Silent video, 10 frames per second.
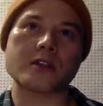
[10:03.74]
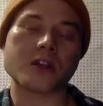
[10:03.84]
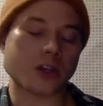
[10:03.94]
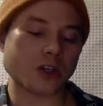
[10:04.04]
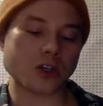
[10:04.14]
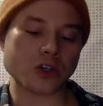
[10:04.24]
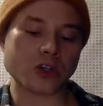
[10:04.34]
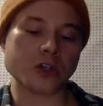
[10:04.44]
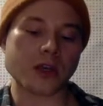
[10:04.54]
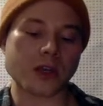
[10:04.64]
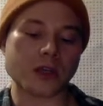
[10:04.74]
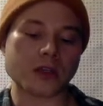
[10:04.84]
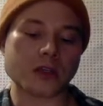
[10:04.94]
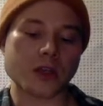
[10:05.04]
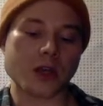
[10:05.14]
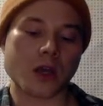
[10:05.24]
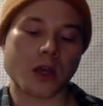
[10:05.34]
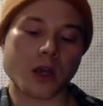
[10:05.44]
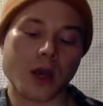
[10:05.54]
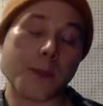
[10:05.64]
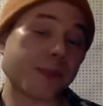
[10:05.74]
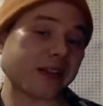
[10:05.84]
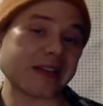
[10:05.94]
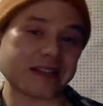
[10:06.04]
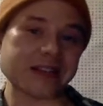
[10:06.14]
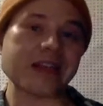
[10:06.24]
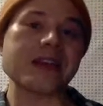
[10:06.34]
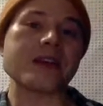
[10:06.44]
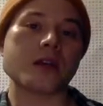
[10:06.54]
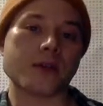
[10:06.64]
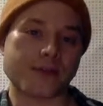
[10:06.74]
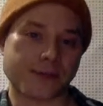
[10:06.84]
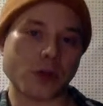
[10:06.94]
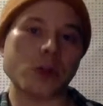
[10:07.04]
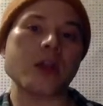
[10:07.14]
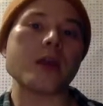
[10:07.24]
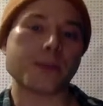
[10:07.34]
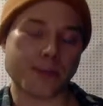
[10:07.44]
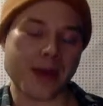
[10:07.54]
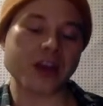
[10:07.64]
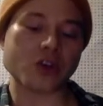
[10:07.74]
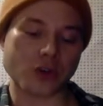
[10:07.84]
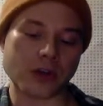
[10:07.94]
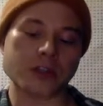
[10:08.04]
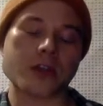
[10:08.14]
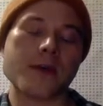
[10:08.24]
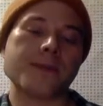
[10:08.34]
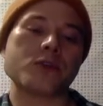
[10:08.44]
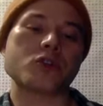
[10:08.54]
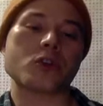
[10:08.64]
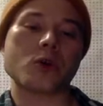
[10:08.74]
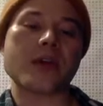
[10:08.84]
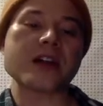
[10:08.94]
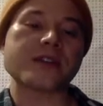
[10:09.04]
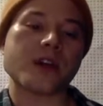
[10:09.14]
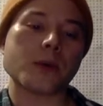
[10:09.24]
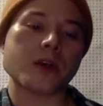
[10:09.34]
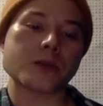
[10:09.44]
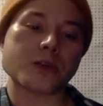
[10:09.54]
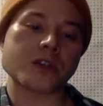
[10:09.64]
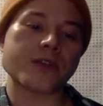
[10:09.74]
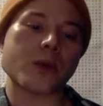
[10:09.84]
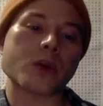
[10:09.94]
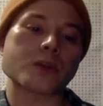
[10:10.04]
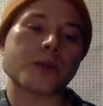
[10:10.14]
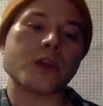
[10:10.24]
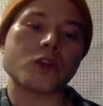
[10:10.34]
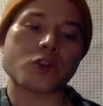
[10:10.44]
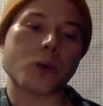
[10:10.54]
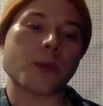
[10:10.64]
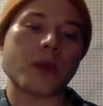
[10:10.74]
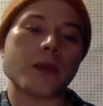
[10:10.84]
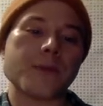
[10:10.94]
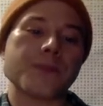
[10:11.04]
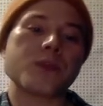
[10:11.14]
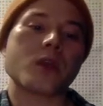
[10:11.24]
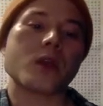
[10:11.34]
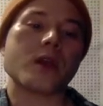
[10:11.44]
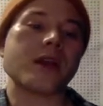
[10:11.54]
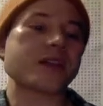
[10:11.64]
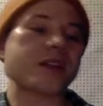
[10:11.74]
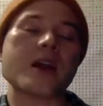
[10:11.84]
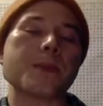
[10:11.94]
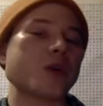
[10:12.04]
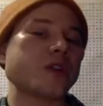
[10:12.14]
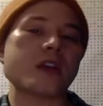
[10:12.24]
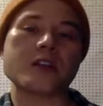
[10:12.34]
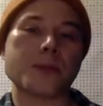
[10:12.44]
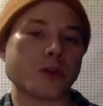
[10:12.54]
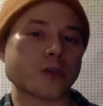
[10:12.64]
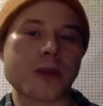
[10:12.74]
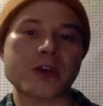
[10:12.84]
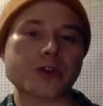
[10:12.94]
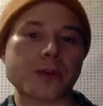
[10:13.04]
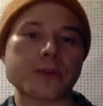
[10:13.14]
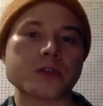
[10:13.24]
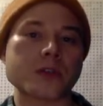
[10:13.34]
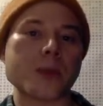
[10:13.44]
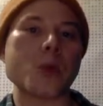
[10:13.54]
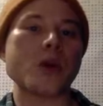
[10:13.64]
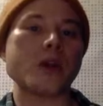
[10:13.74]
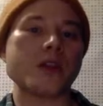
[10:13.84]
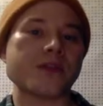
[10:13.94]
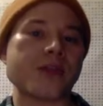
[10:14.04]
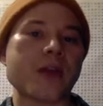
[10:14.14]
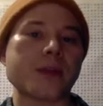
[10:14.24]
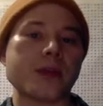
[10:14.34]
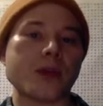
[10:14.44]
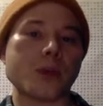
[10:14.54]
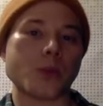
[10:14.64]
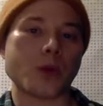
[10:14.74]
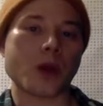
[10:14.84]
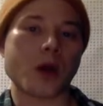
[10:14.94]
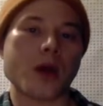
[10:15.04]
the condition is completely, fully penetrant. So that's variable expressivity. Whereas pleiotropy, it's not a predictable spectrum. Someone in the family, uh,